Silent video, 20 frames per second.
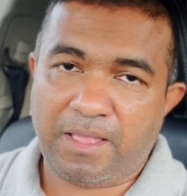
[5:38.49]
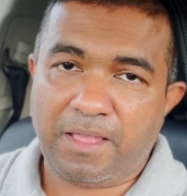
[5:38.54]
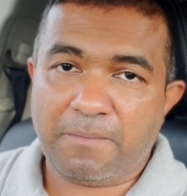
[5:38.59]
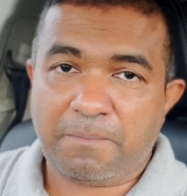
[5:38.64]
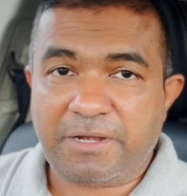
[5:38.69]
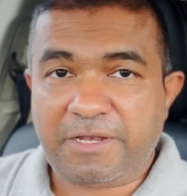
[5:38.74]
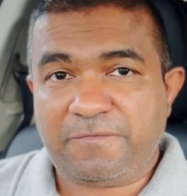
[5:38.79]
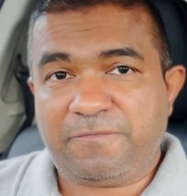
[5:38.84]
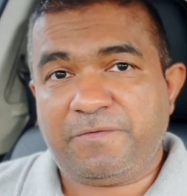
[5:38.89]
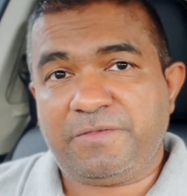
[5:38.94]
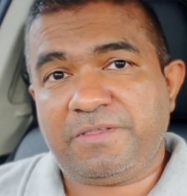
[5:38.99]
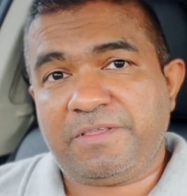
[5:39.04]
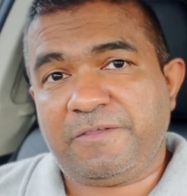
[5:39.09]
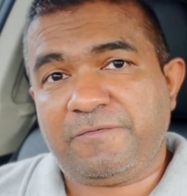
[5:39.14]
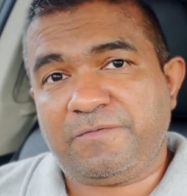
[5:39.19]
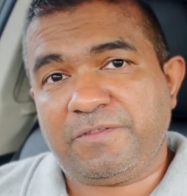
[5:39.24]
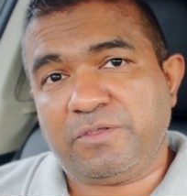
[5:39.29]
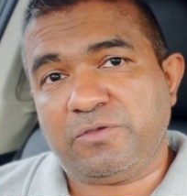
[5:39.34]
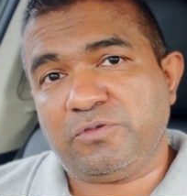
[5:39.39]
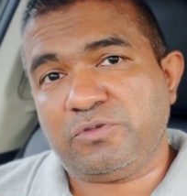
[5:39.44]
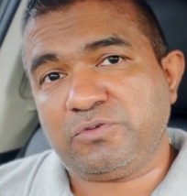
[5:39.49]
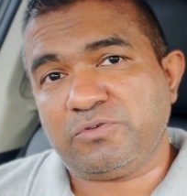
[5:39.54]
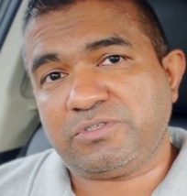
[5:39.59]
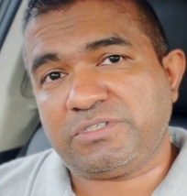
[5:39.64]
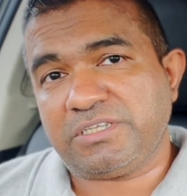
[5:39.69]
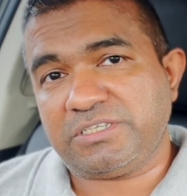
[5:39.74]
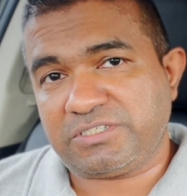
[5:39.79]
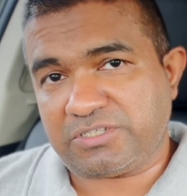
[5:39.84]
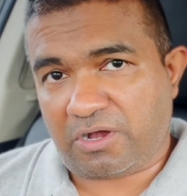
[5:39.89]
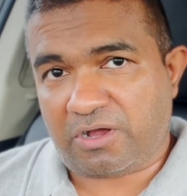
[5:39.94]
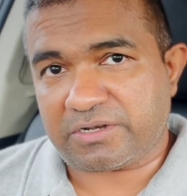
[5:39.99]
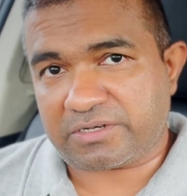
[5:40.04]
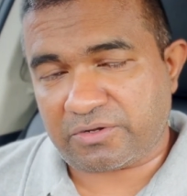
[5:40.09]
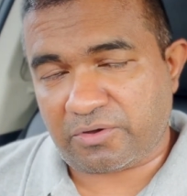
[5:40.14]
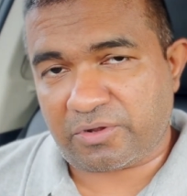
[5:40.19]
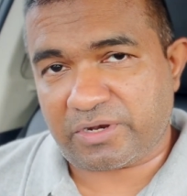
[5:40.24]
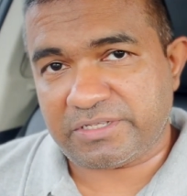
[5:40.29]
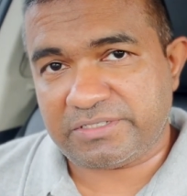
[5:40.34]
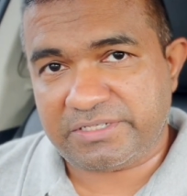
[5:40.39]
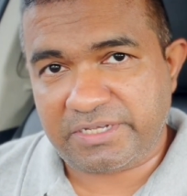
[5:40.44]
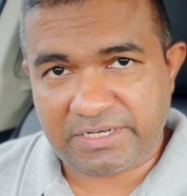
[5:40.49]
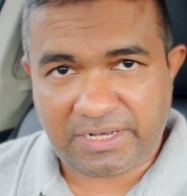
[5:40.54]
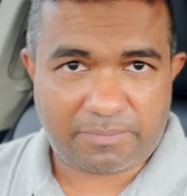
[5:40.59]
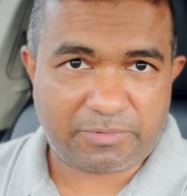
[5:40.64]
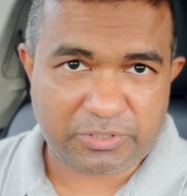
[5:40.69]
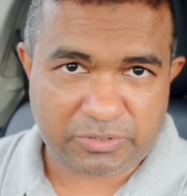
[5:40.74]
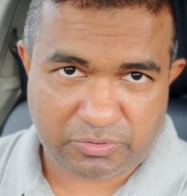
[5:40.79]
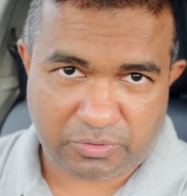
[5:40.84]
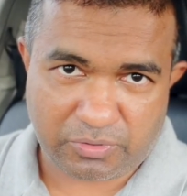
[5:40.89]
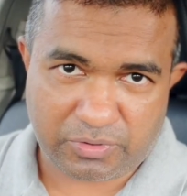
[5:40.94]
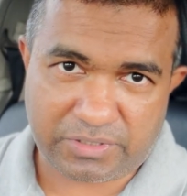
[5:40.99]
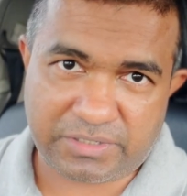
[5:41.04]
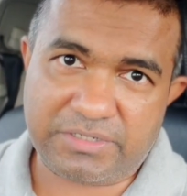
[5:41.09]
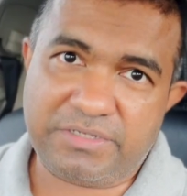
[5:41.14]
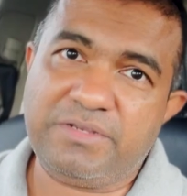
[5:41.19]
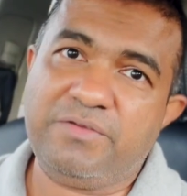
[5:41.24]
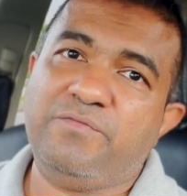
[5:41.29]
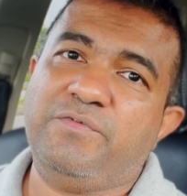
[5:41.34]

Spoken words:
But if you use a JWT or a JW token,